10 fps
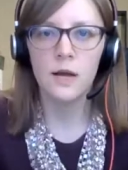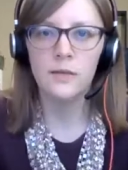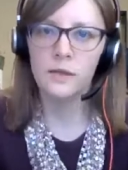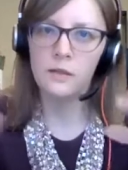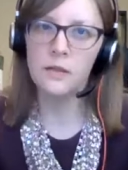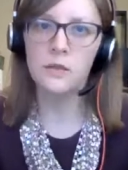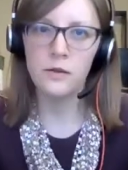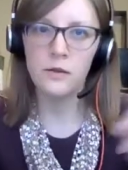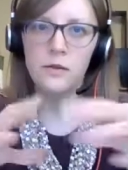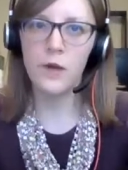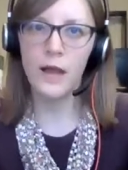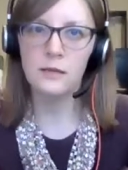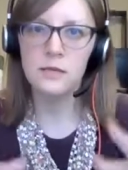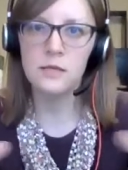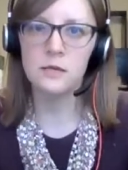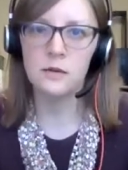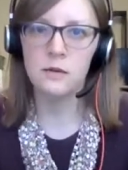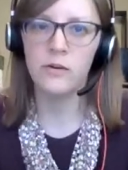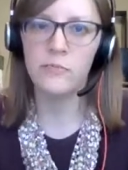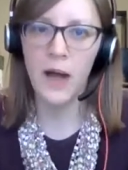I think you can see
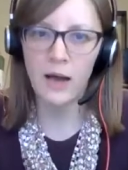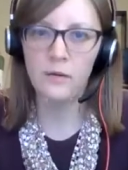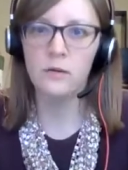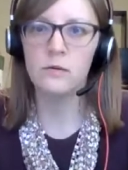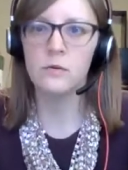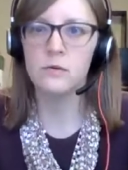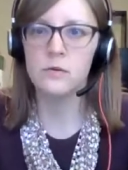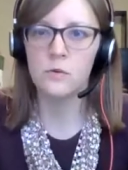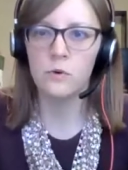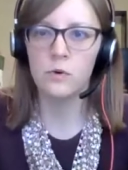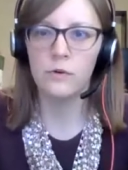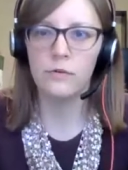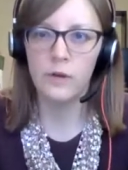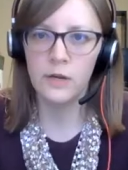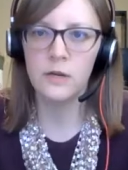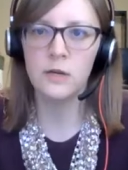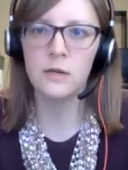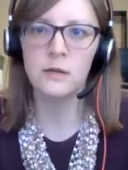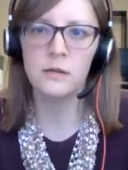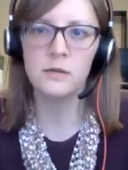kind of patterns or
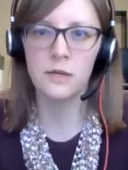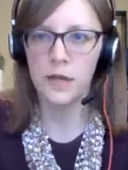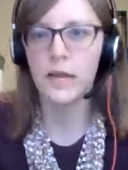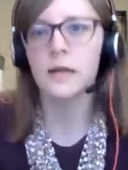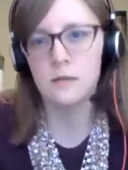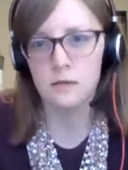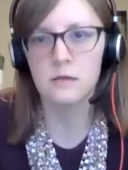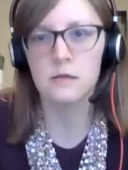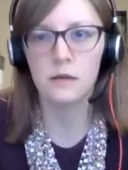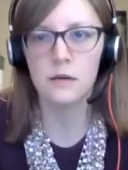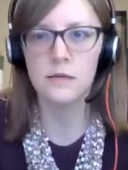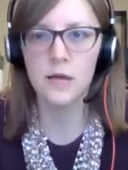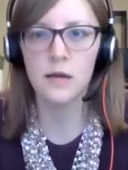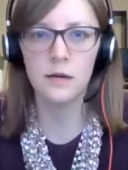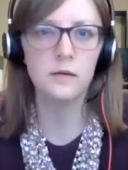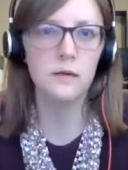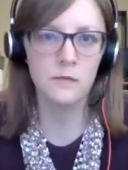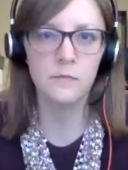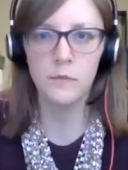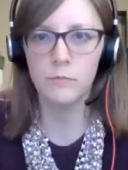affinities and cadences, like I said,
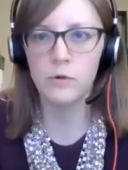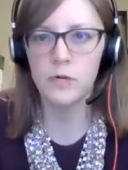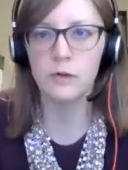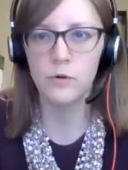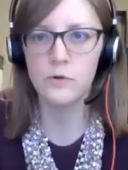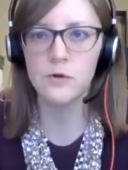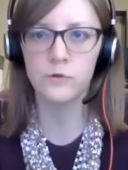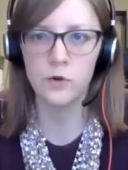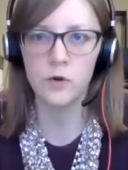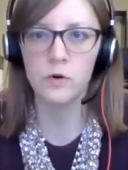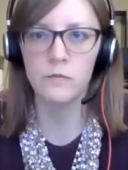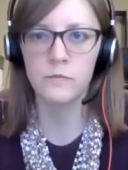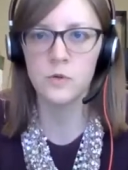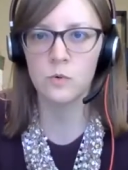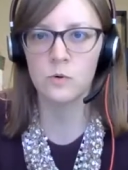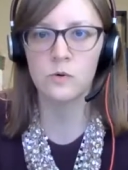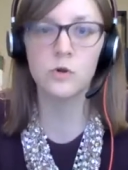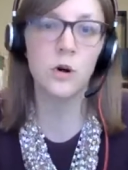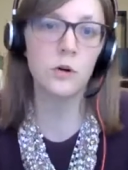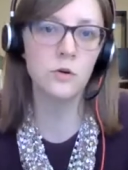and particular use of terms or
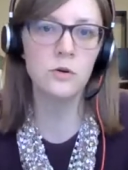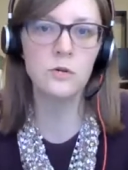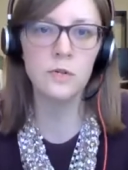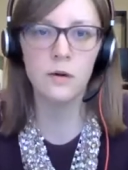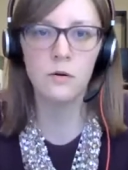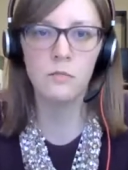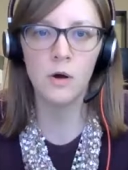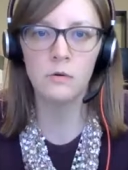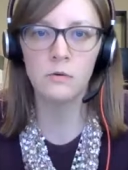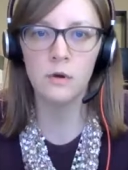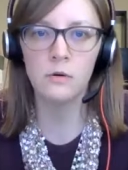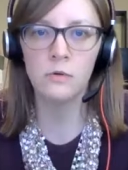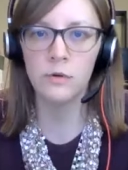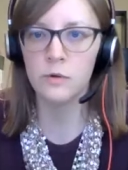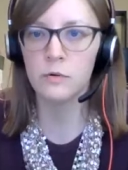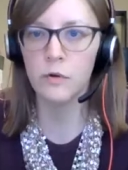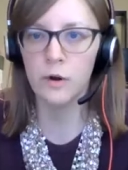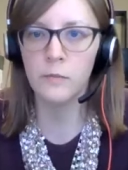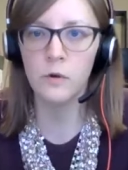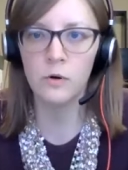structures that are modeled on Creole
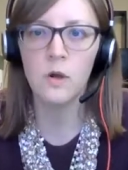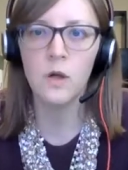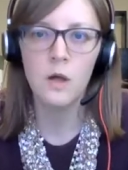grammar.